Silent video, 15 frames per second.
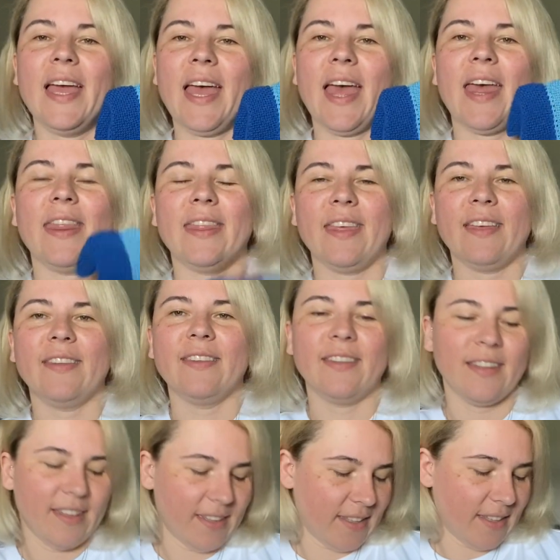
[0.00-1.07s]
and
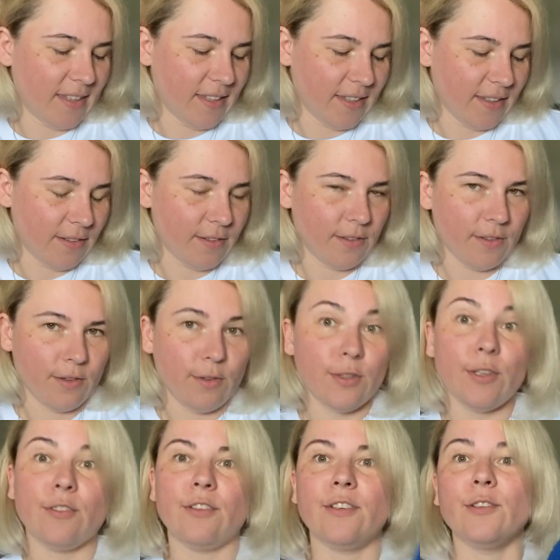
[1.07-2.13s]
then on
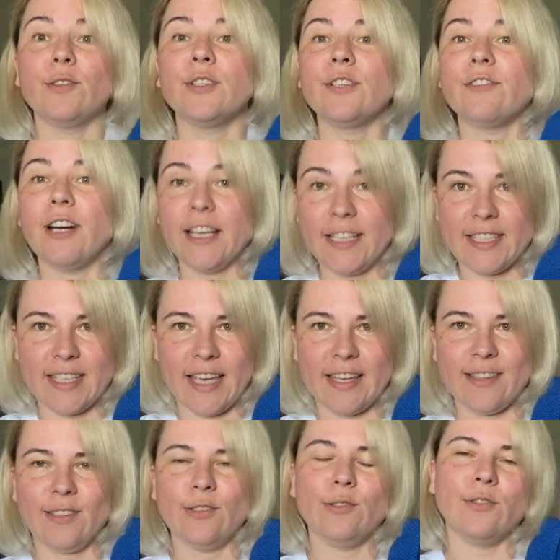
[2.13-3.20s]
the right side
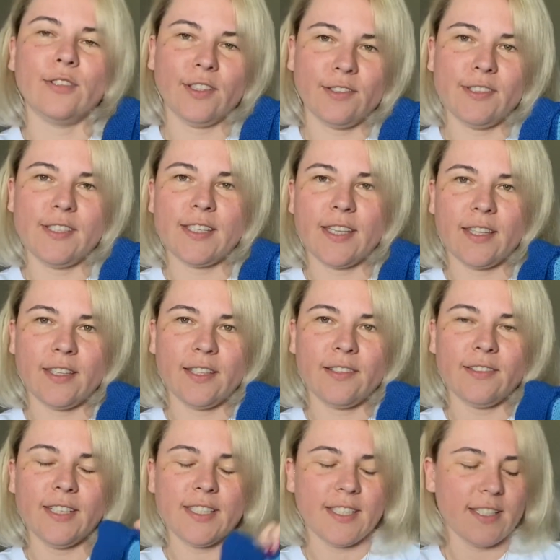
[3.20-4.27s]
you do increases and
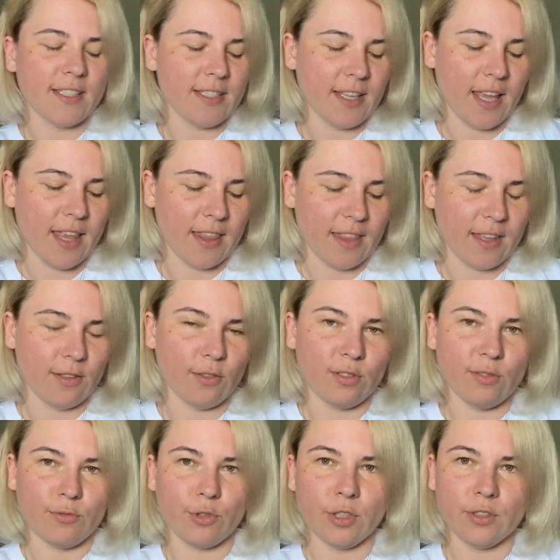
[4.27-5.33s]
decreases, and then on the
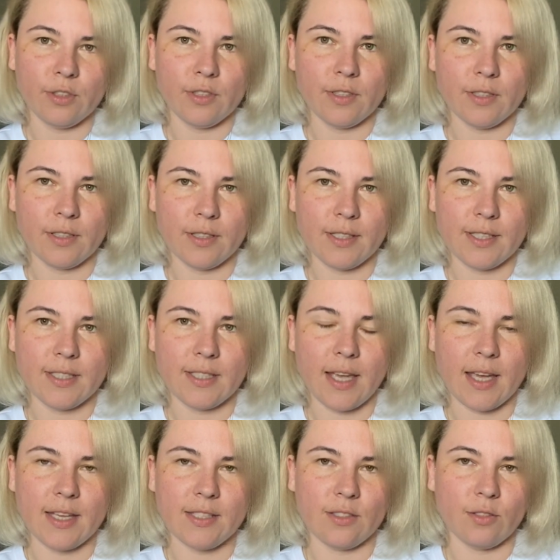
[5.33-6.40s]
wrong
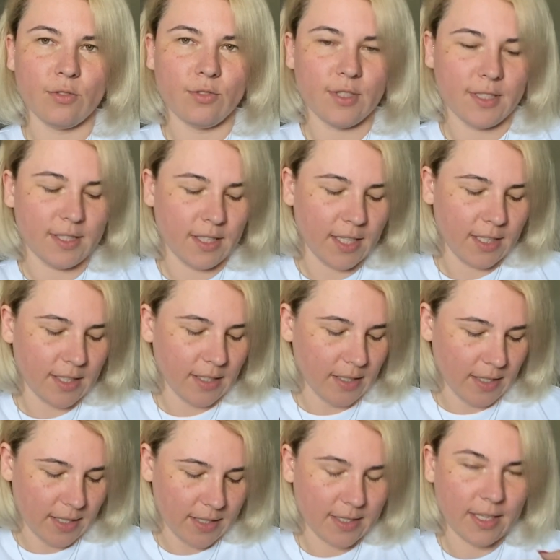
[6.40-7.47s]
side you just knit in
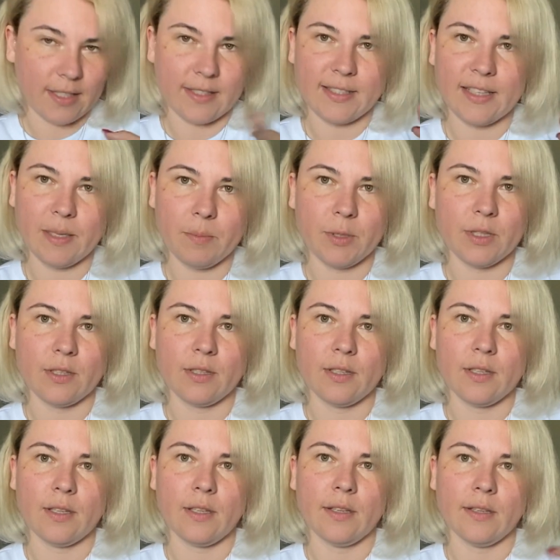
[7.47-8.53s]
this and slip in
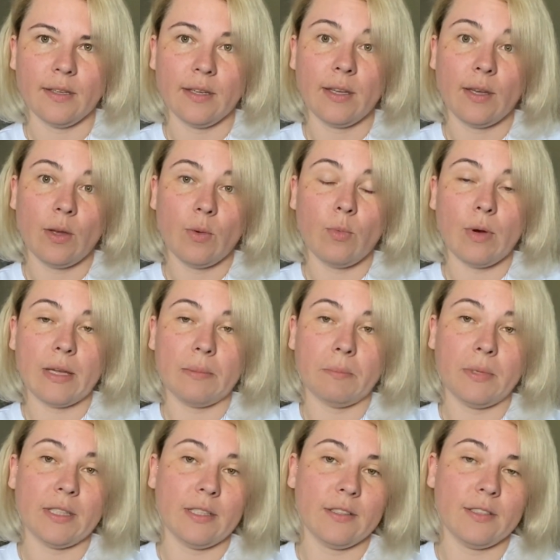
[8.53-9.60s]
one
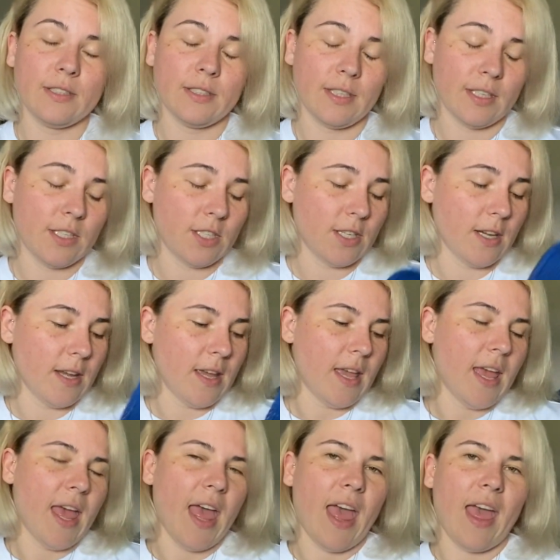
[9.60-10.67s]
middle stitch,
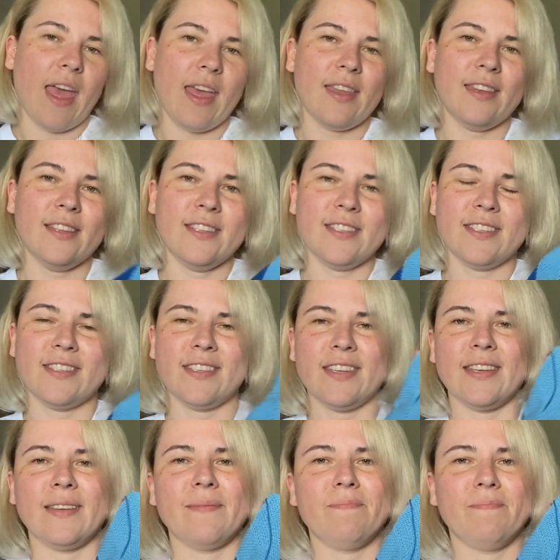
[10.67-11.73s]
and it's
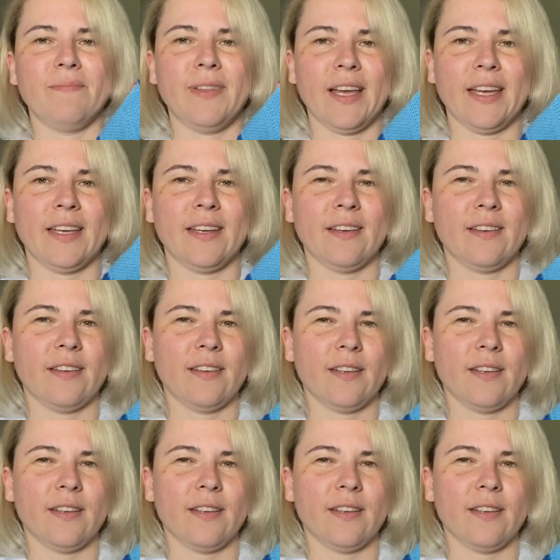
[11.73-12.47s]
like,